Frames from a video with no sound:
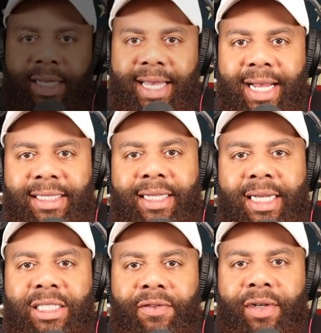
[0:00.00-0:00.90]
The
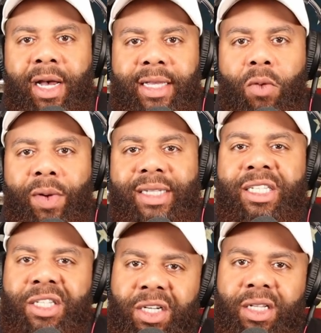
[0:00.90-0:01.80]
cancellation of Kanye
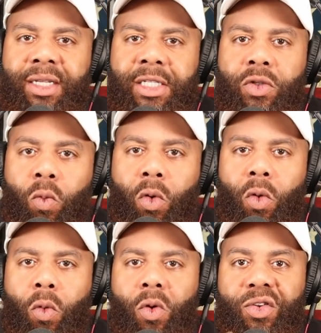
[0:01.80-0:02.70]
West could lead to
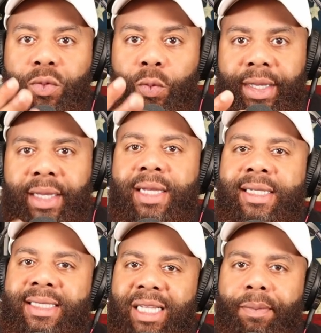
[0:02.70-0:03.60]
World War Three
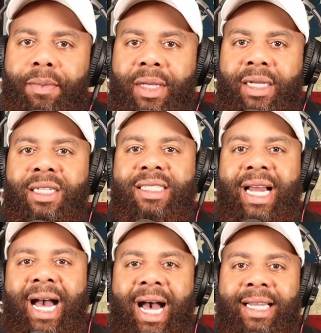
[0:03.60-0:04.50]
simply because it
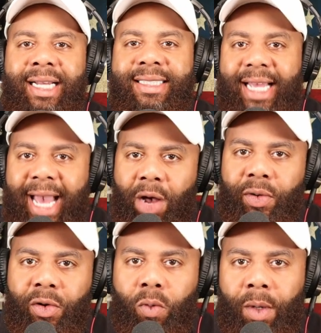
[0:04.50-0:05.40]
highlights how
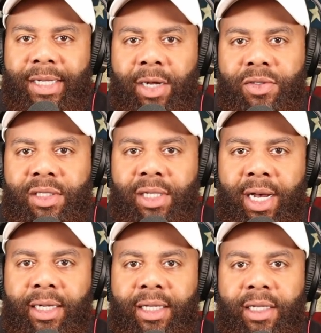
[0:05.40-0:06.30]
corrupt our
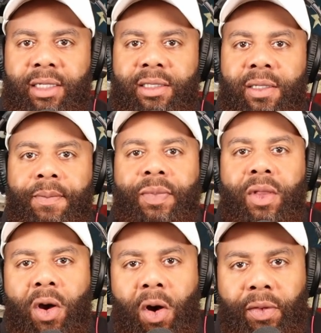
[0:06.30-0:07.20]
society is.
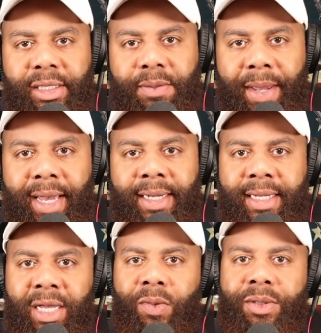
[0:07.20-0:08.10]
All this man
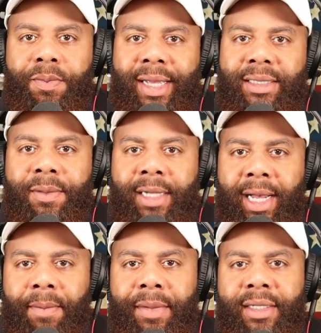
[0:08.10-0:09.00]
did was make some
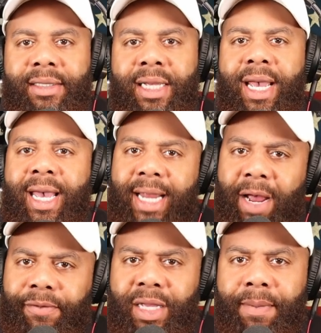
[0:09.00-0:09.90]
comments, and
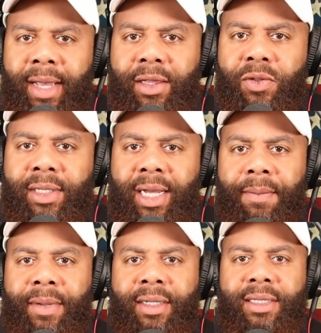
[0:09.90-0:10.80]
after he made those
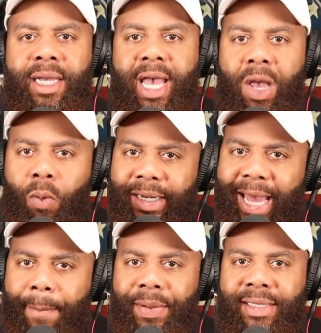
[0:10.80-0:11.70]
comments and what
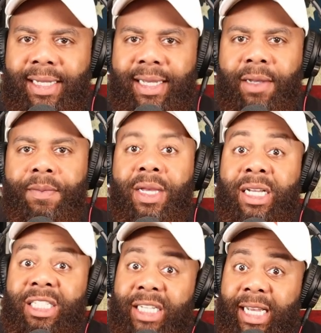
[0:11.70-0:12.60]
happened to him,
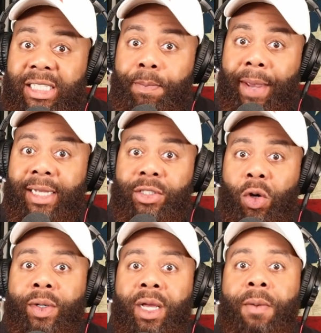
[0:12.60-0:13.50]
Chase Bank
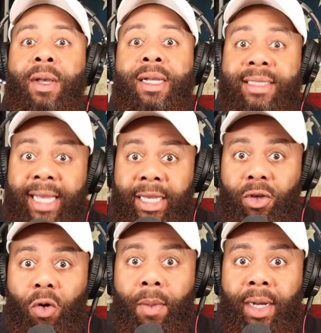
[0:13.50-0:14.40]
told him, take
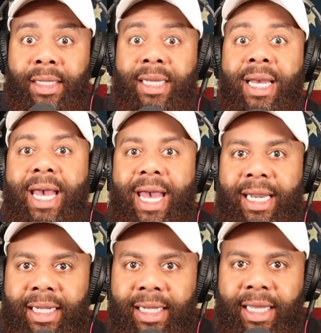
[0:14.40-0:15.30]
your money
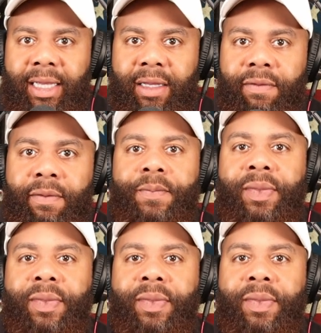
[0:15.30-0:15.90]
and leave.